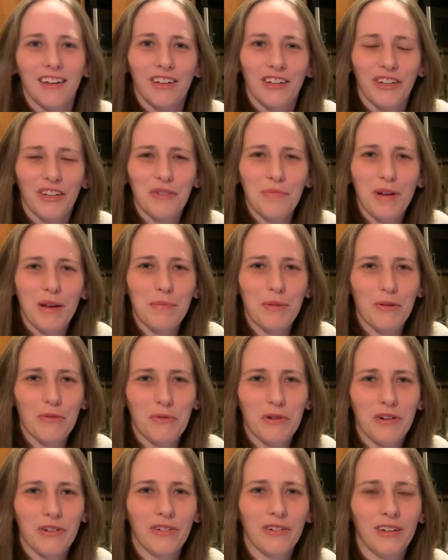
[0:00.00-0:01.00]
You might be
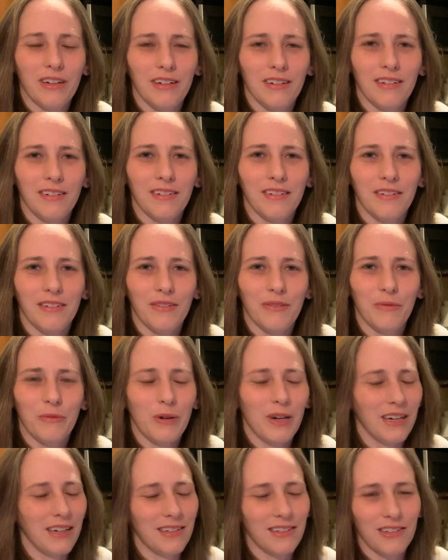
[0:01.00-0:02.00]
wondering,
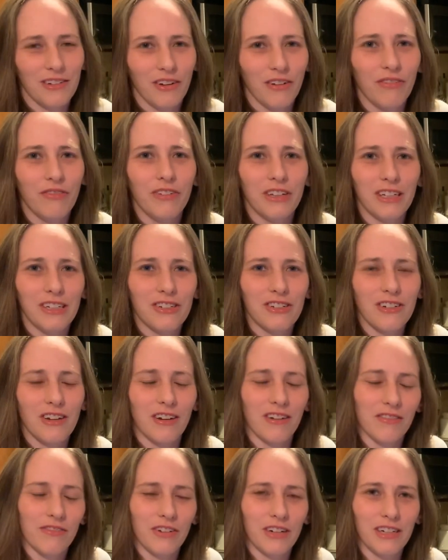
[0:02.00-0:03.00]
why is there a fish on
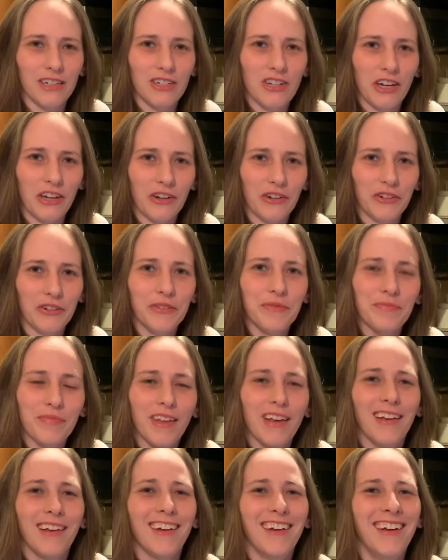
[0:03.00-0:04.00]
a ferret channel?
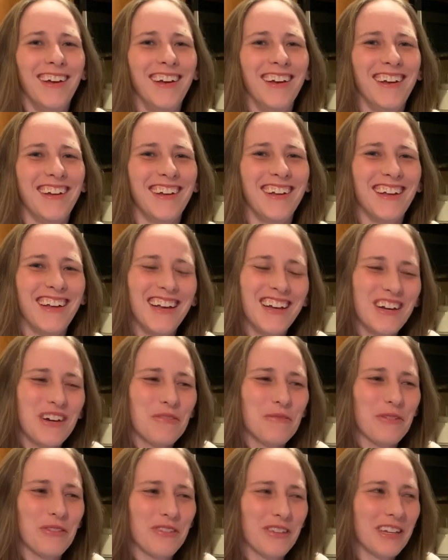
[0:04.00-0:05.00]

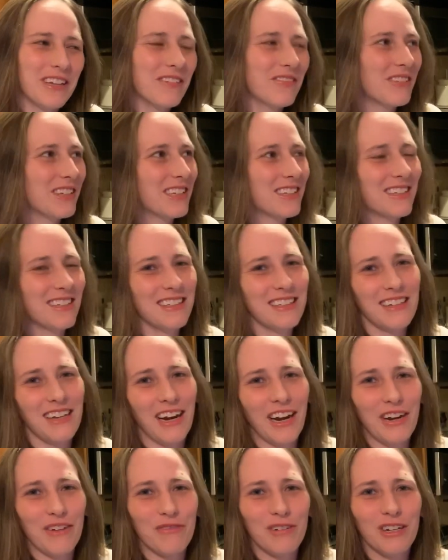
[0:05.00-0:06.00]
Well, think of this as
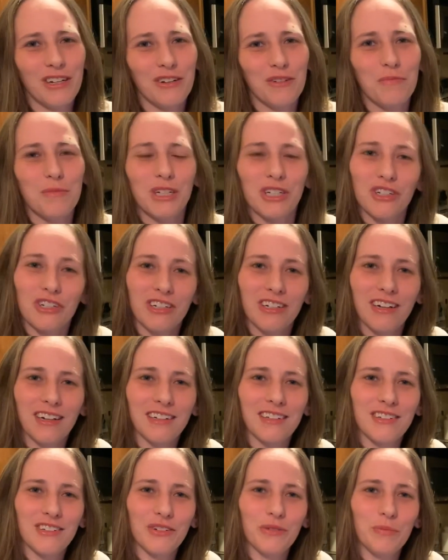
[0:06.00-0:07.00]
kind of an intermission. I
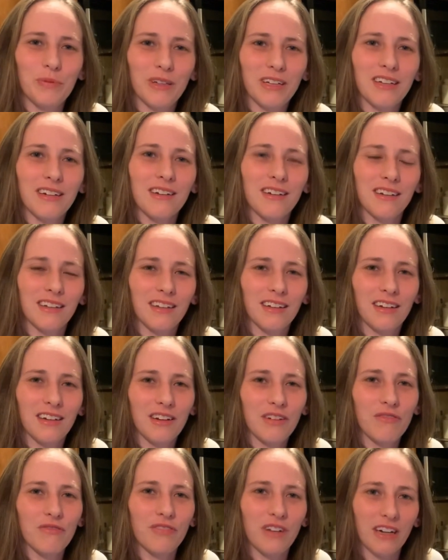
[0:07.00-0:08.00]
still plan on getting
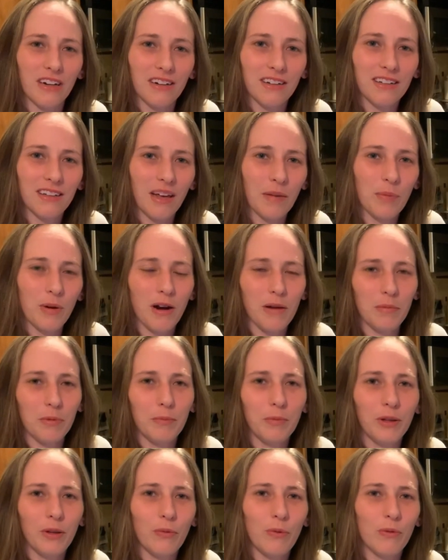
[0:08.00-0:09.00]
a ferret. That
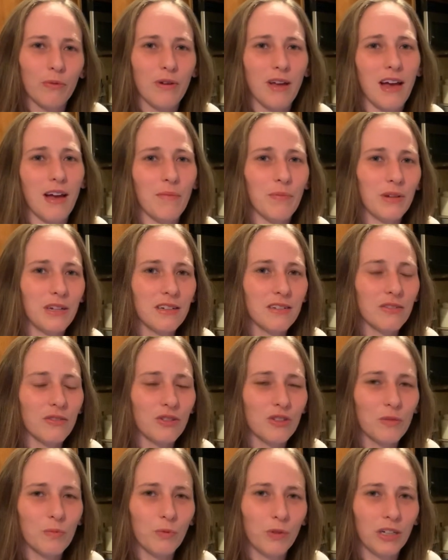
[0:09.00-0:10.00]
probably won't happen until
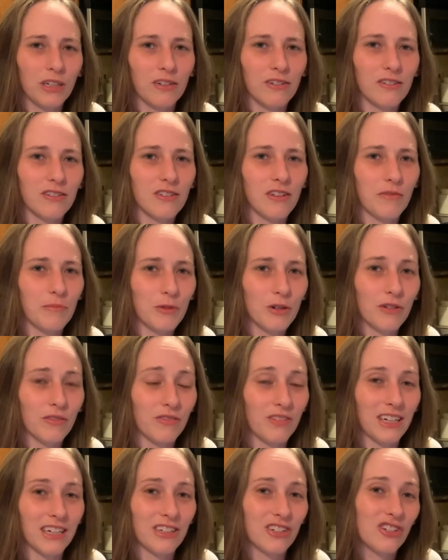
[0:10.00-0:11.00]
spring or summer of
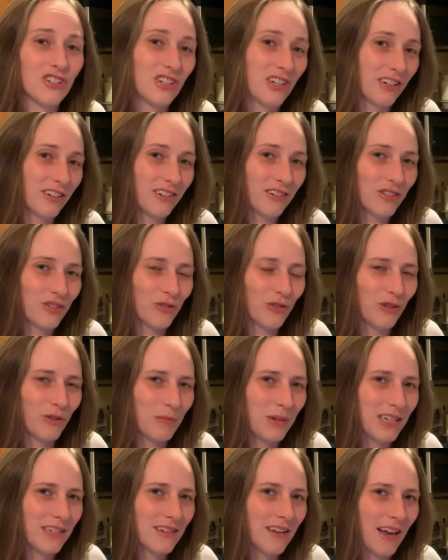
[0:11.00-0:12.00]
next year. So in the
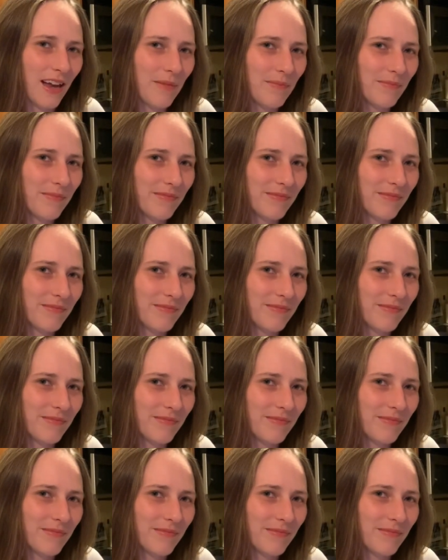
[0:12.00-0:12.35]
meantime,